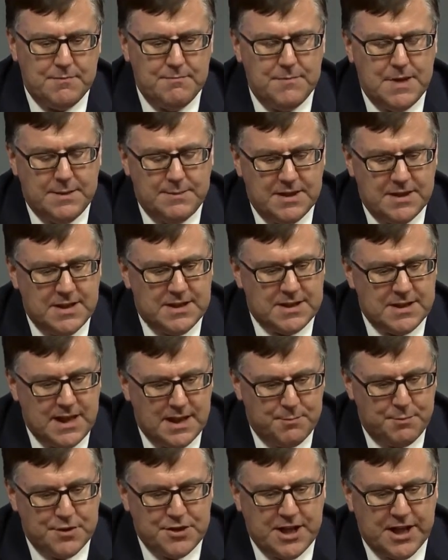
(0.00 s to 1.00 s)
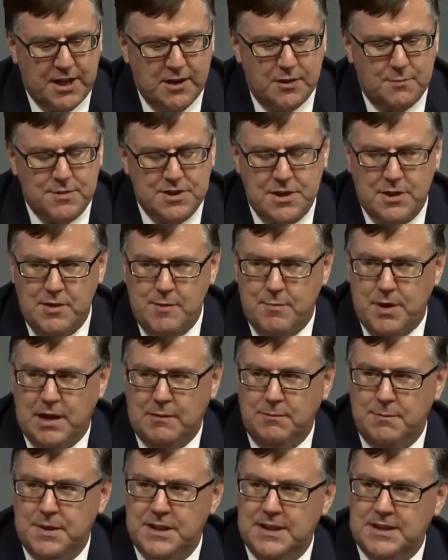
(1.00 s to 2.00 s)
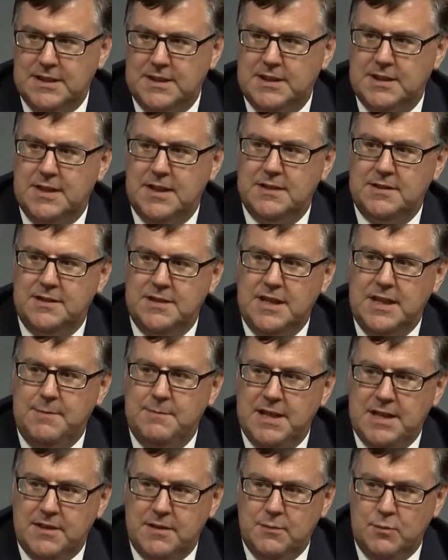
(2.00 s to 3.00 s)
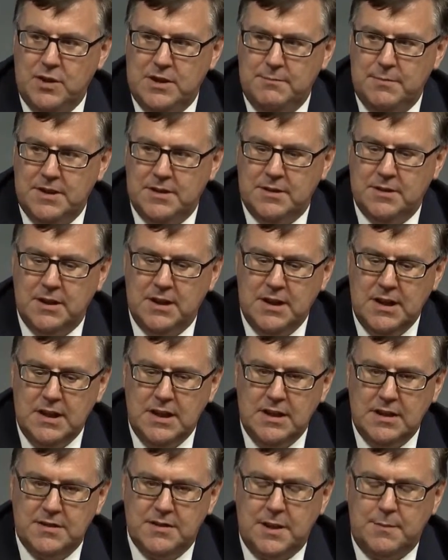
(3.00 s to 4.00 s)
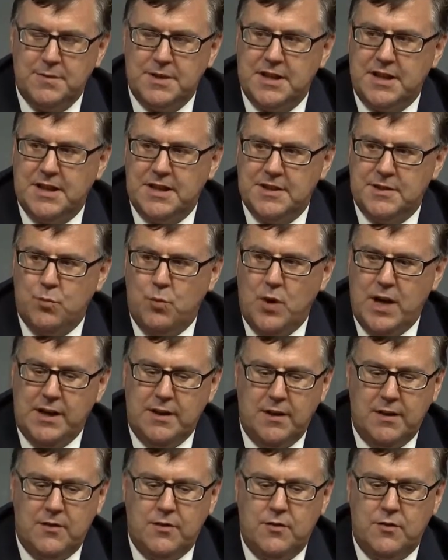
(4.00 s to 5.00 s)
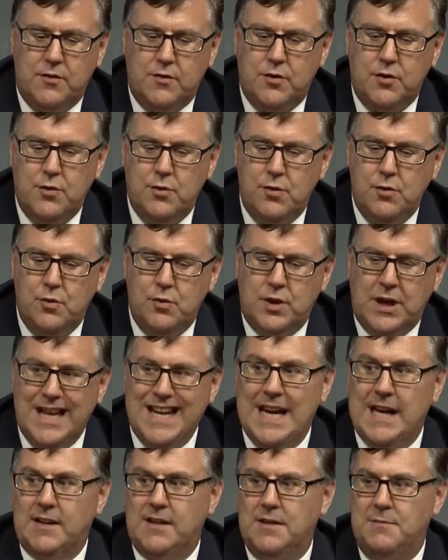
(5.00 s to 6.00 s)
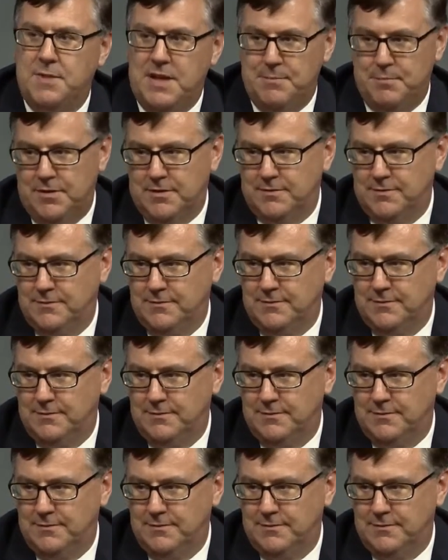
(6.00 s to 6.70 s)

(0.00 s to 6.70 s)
maybe it's not a particular Missouri problem, but it does seem that the windmill subsidies went to connected people.